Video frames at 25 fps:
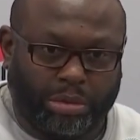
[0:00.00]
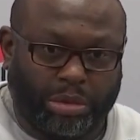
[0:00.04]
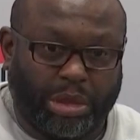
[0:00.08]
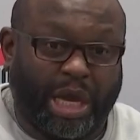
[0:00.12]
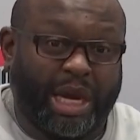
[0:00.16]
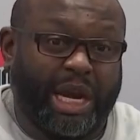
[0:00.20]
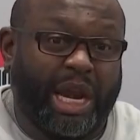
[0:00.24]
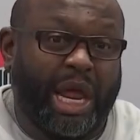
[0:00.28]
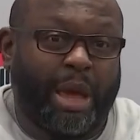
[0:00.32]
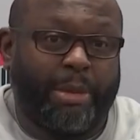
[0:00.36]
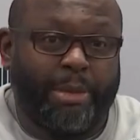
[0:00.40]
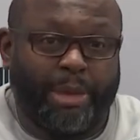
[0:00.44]

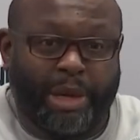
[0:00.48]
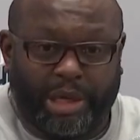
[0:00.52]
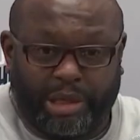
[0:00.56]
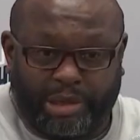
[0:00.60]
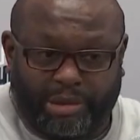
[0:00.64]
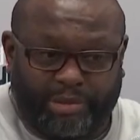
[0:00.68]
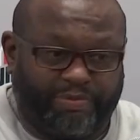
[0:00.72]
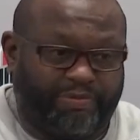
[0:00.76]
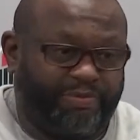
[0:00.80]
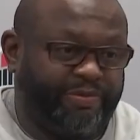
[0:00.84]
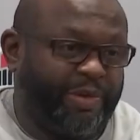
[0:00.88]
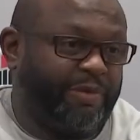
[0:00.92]
dynamic
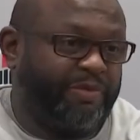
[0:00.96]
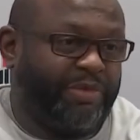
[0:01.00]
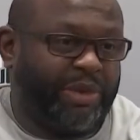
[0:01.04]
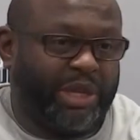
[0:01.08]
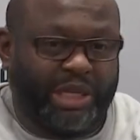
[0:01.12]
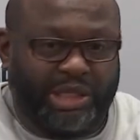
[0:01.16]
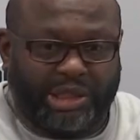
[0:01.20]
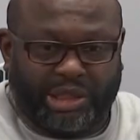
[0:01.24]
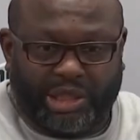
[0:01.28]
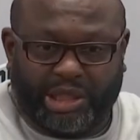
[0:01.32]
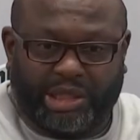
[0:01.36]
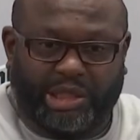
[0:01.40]

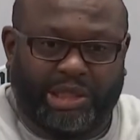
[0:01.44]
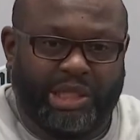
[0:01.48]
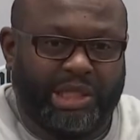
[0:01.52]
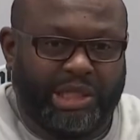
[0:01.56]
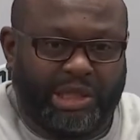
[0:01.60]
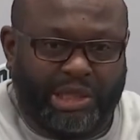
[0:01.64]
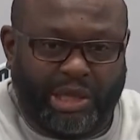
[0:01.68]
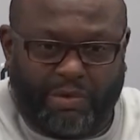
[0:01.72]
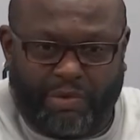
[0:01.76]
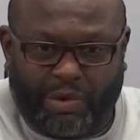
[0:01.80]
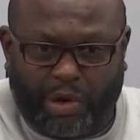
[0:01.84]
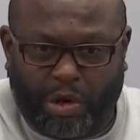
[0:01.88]
50, 60,
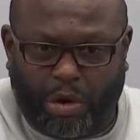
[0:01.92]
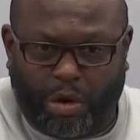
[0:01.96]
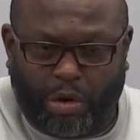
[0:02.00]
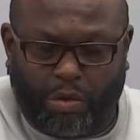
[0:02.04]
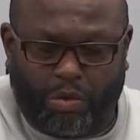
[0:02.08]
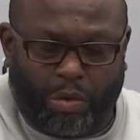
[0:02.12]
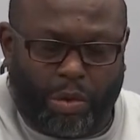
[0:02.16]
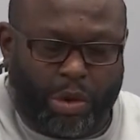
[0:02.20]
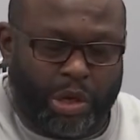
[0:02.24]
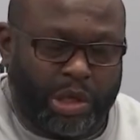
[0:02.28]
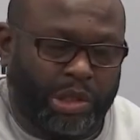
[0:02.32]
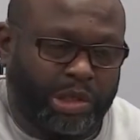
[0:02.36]

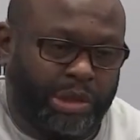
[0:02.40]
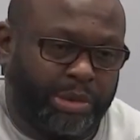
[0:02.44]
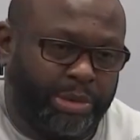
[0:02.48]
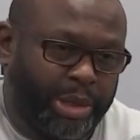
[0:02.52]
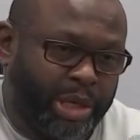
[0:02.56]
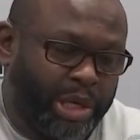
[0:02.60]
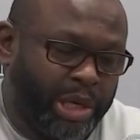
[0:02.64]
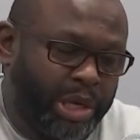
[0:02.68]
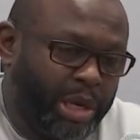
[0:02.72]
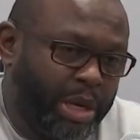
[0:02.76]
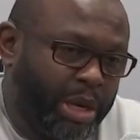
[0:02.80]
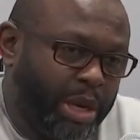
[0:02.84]
70-yard runs.
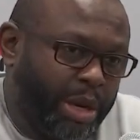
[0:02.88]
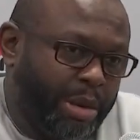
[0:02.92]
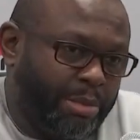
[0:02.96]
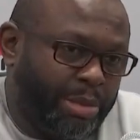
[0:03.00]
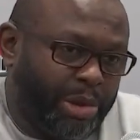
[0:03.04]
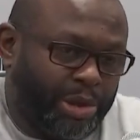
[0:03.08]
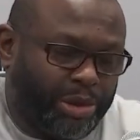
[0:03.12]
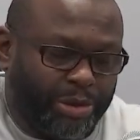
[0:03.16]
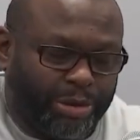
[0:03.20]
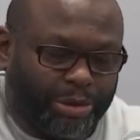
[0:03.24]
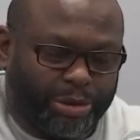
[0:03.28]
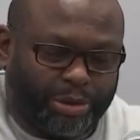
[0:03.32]

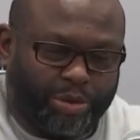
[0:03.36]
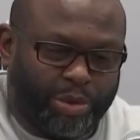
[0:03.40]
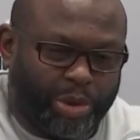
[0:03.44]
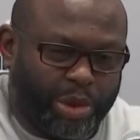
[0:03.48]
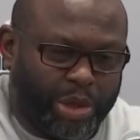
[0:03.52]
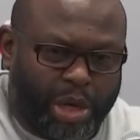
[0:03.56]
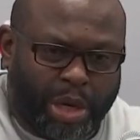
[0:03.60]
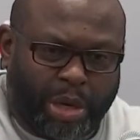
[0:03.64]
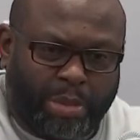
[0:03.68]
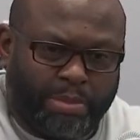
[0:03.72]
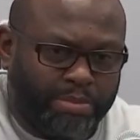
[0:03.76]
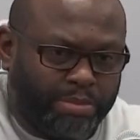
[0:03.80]
But those will
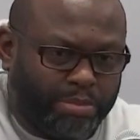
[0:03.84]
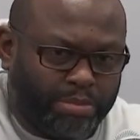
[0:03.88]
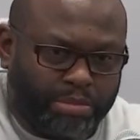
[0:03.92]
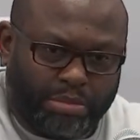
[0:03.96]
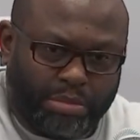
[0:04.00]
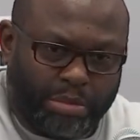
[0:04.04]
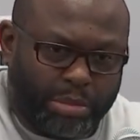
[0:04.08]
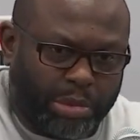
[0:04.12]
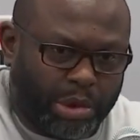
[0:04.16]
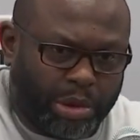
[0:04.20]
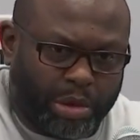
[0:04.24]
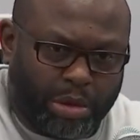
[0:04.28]
come.
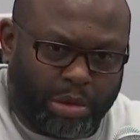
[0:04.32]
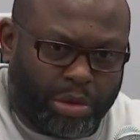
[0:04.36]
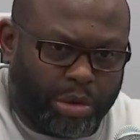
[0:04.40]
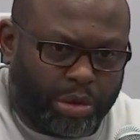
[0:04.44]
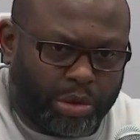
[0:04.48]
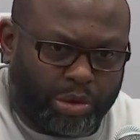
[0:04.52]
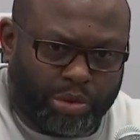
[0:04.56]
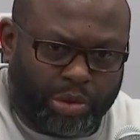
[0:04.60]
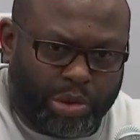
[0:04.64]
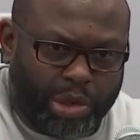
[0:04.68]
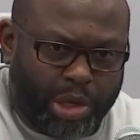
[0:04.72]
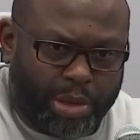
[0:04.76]

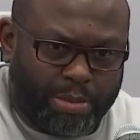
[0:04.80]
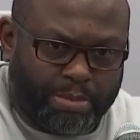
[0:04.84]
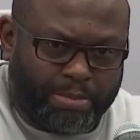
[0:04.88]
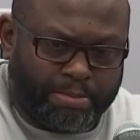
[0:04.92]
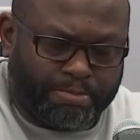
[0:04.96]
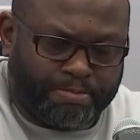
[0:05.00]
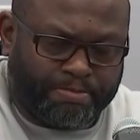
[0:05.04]
Those will come.